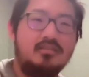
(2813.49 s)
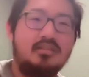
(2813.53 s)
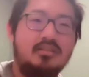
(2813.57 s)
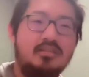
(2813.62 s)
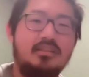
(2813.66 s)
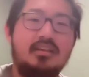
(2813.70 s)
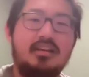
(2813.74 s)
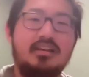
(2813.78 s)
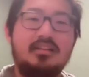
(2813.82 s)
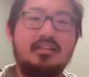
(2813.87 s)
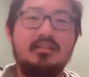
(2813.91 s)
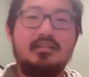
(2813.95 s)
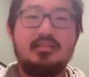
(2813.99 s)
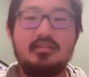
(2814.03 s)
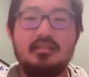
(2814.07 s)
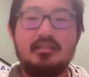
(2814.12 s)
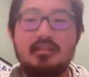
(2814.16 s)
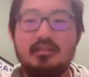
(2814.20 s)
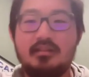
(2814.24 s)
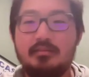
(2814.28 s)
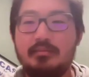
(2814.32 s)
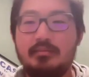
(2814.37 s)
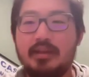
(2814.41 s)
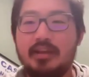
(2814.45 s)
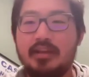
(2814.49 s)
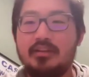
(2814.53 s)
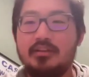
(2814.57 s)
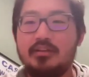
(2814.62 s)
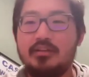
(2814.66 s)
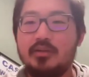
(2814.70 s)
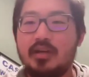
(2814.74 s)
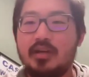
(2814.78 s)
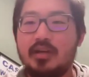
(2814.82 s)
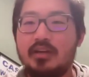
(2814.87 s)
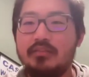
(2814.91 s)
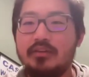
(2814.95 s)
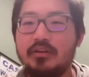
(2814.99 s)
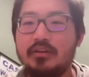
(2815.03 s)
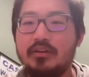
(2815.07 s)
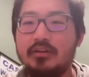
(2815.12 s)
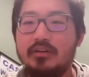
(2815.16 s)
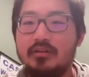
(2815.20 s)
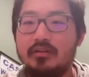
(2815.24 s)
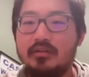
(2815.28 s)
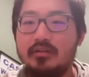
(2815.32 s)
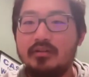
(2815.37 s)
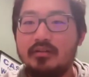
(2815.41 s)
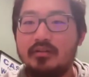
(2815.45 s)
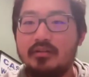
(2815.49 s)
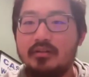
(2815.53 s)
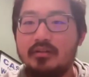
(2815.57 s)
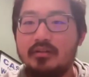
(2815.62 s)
and that's the main driver.